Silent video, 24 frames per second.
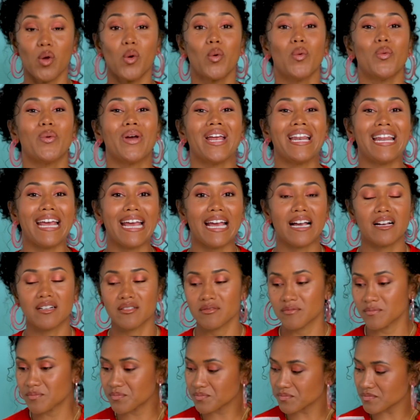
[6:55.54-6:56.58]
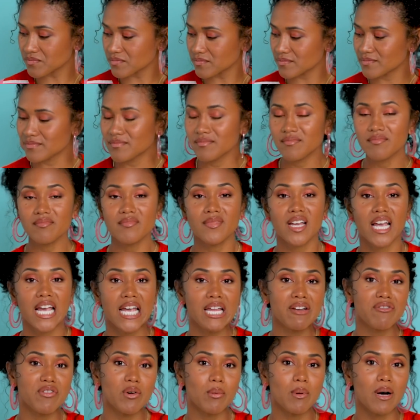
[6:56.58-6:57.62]
Winning.
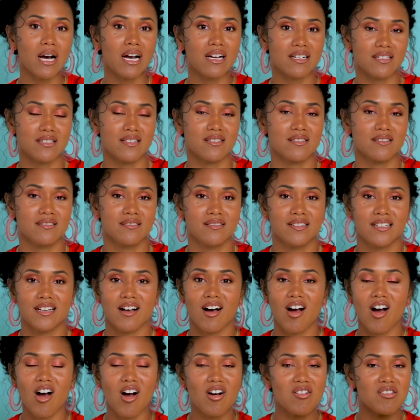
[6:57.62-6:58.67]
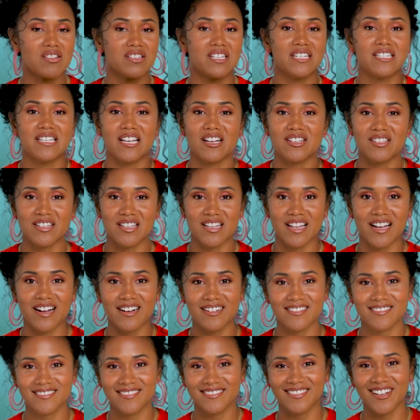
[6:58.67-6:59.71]
Info box. All the details in there.
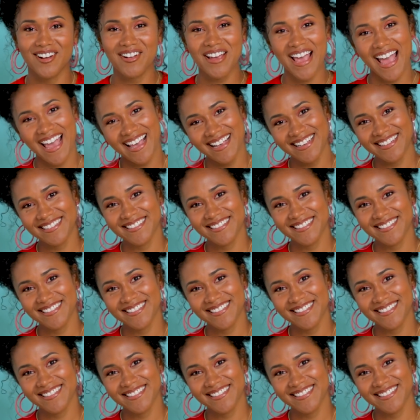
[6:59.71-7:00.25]
Okay?